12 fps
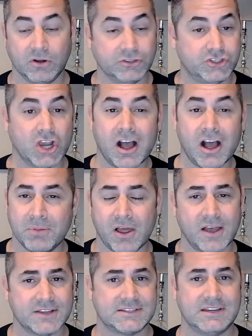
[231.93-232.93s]
job
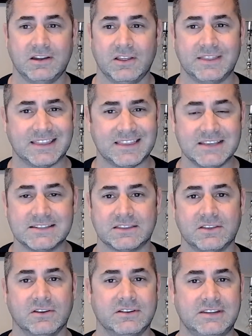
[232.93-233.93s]
loss and the things that
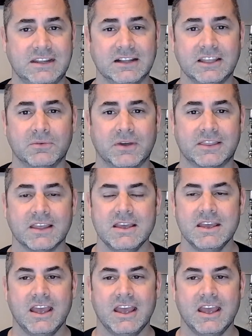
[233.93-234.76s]
they're dealing with.